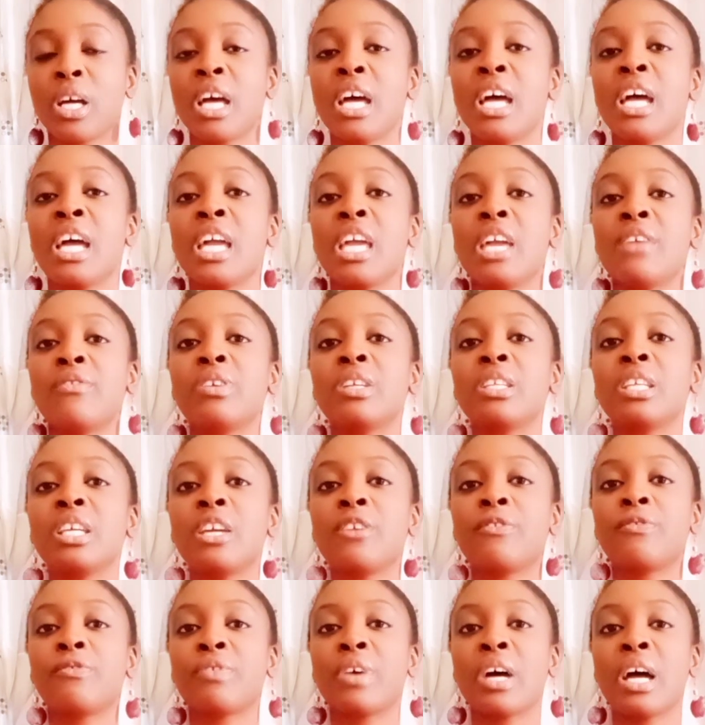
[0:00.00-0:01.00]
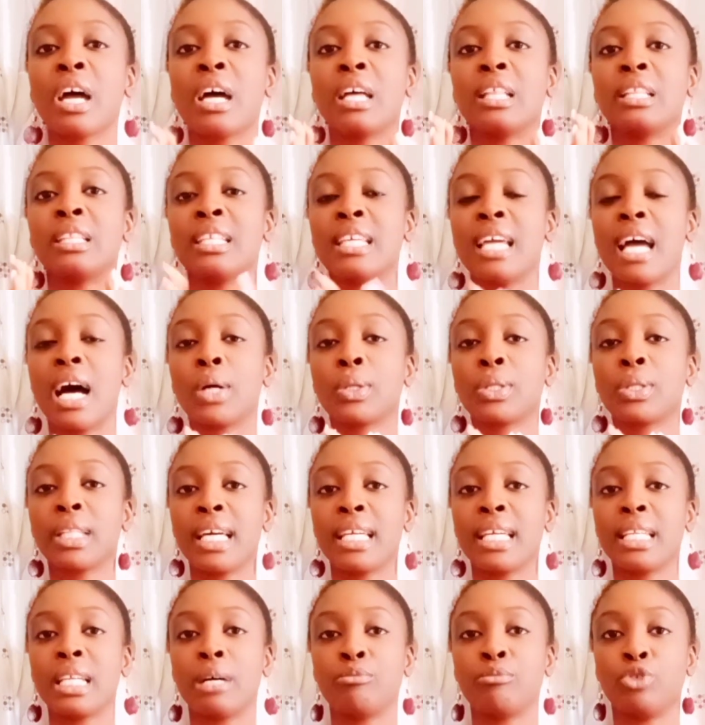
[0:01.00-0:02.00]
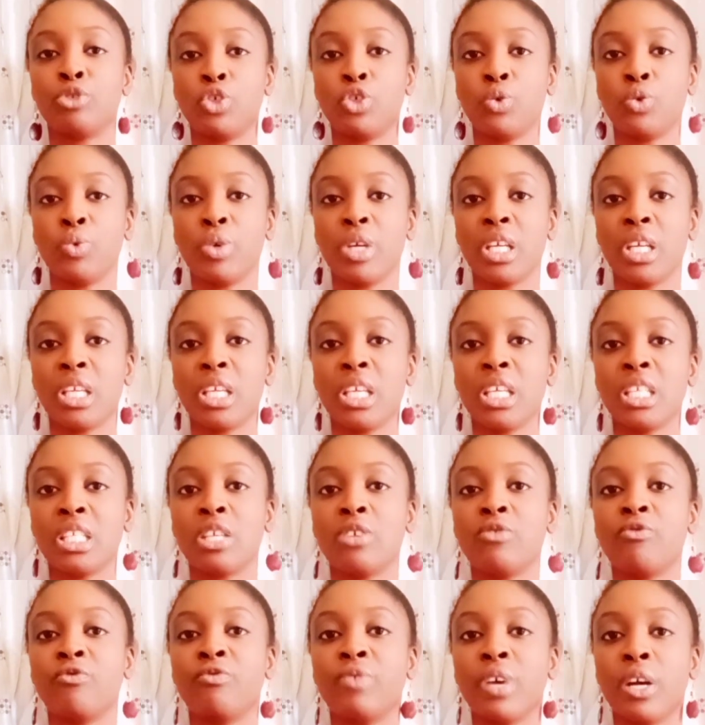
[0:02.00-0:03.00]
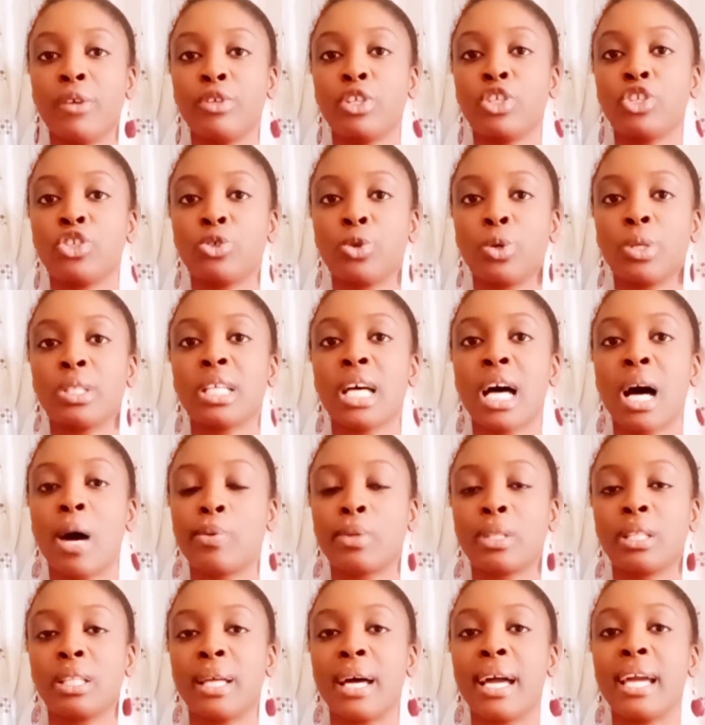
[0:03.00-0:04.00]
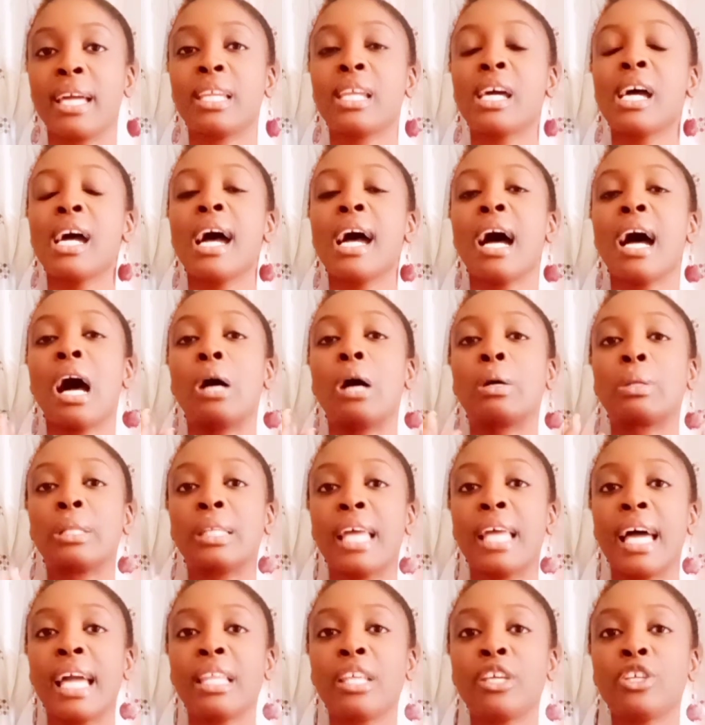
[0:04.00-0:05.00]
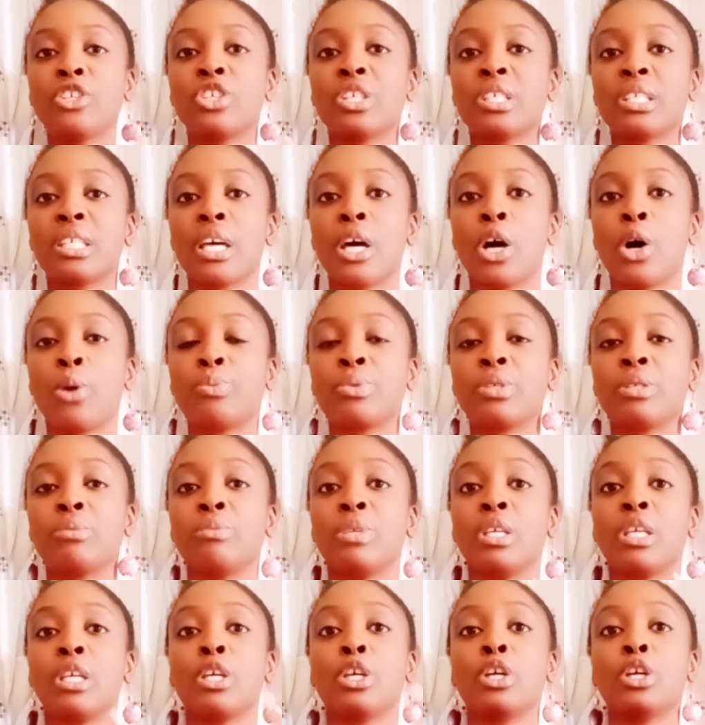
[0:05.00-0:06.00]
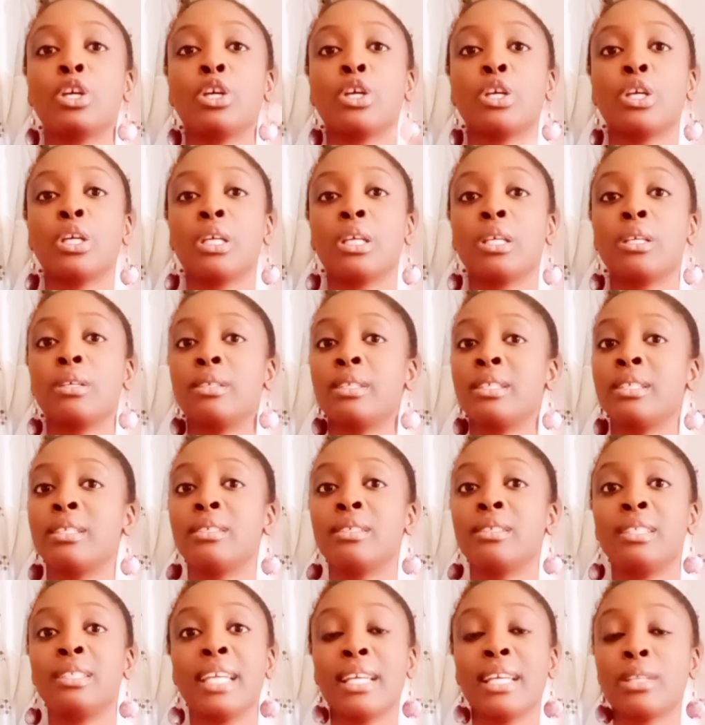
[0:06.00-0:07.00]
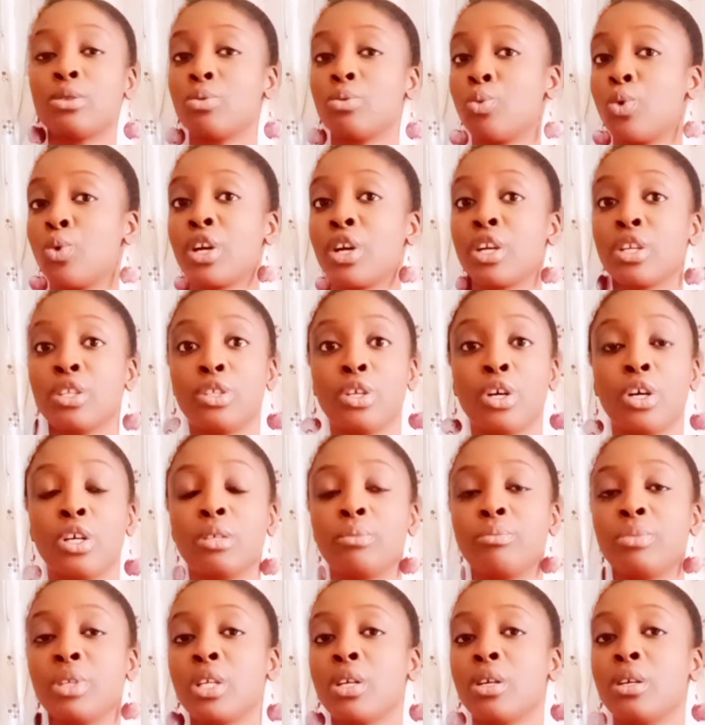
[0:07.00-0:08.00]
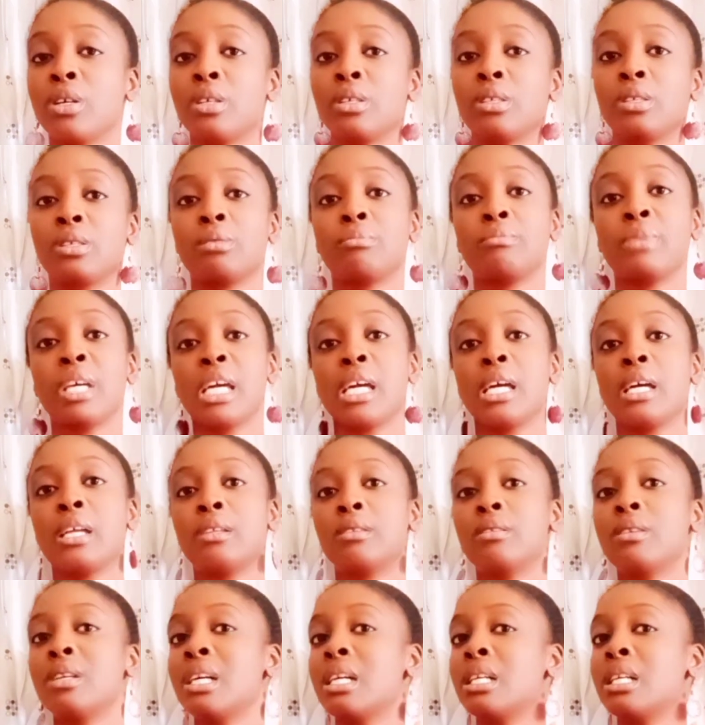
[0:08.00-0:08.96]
Even if the outline I'm doing is a very short outline, outlining just helps me get work done, because man,